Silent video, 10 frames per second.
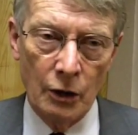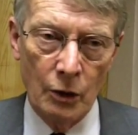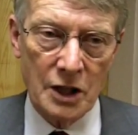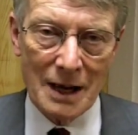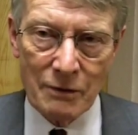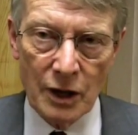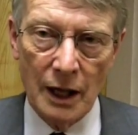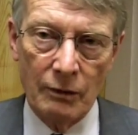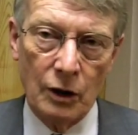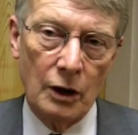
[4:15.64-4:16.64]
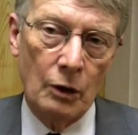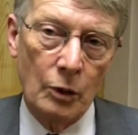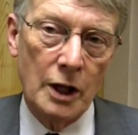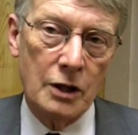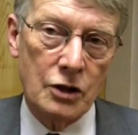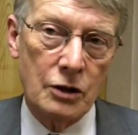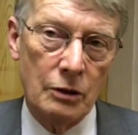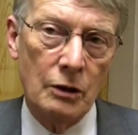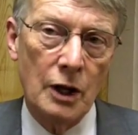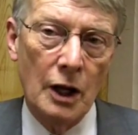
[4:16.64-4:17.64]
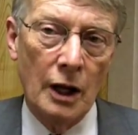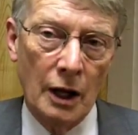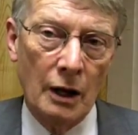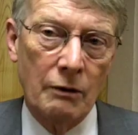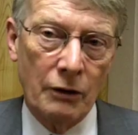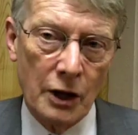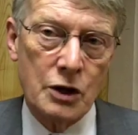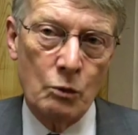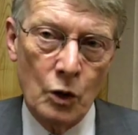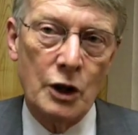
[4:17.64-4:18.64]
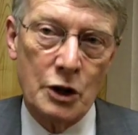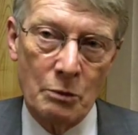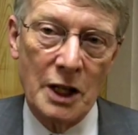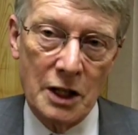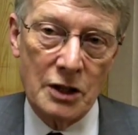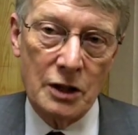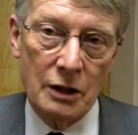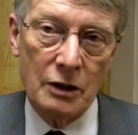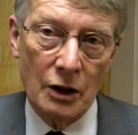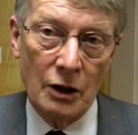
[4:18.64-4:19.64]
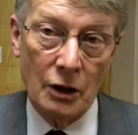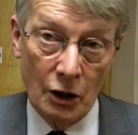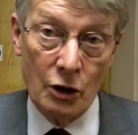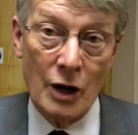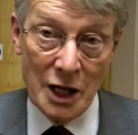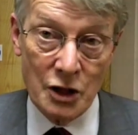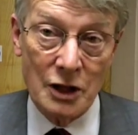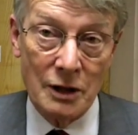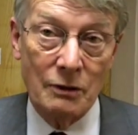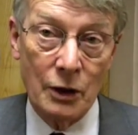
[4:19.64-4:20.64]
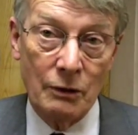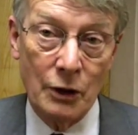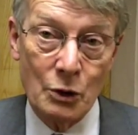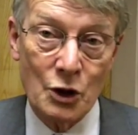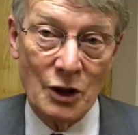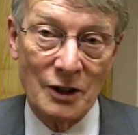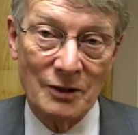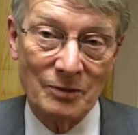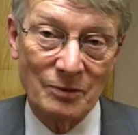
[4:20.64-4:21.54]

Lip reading: who at every level are willing to fight and work to make it a great city for the future.